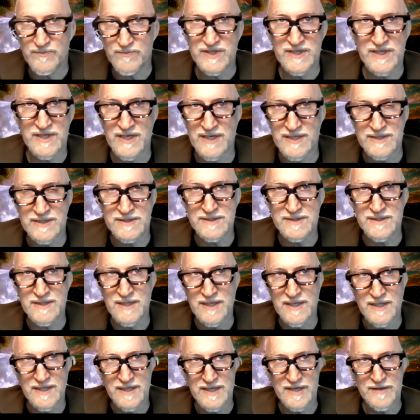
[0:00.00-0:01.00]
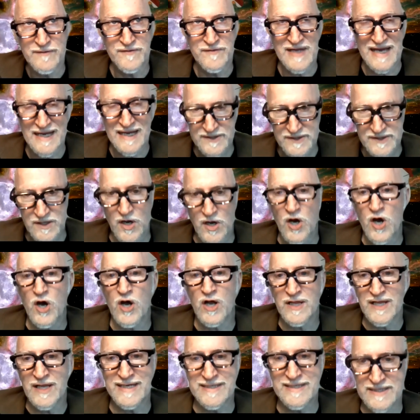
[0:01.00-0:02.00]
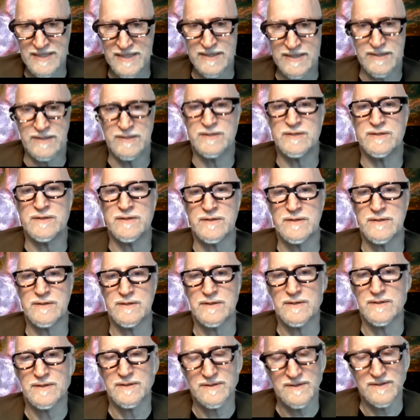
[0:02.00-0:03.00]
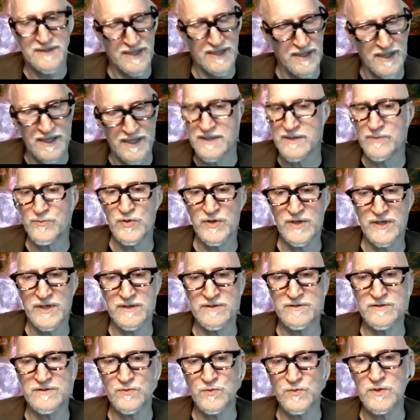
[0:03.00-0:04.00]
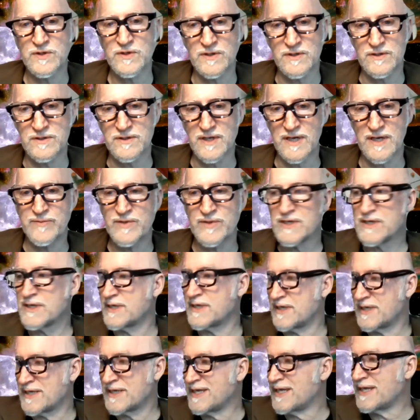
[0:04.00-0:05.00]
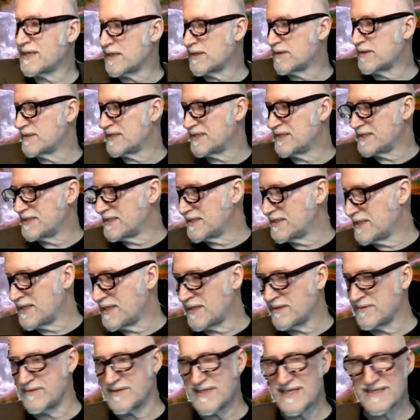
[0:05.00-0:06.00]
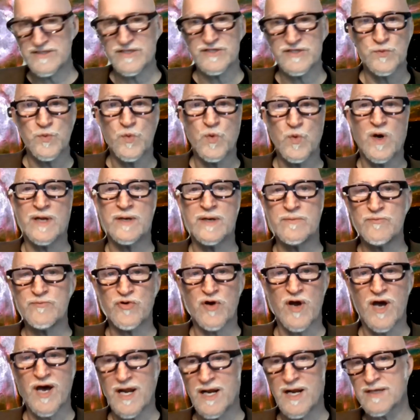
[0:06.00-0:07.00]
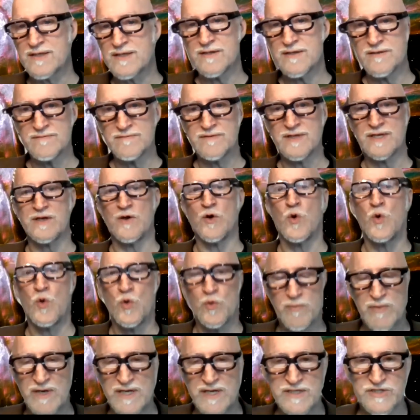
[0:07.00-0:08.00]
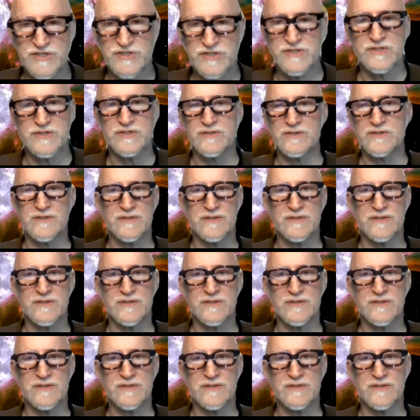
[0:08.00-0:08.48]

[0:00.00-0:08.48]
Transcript: because if that's all I did then I could bring it into the world. I mean, I, again, I, I, that's just one product of like a whole bunch.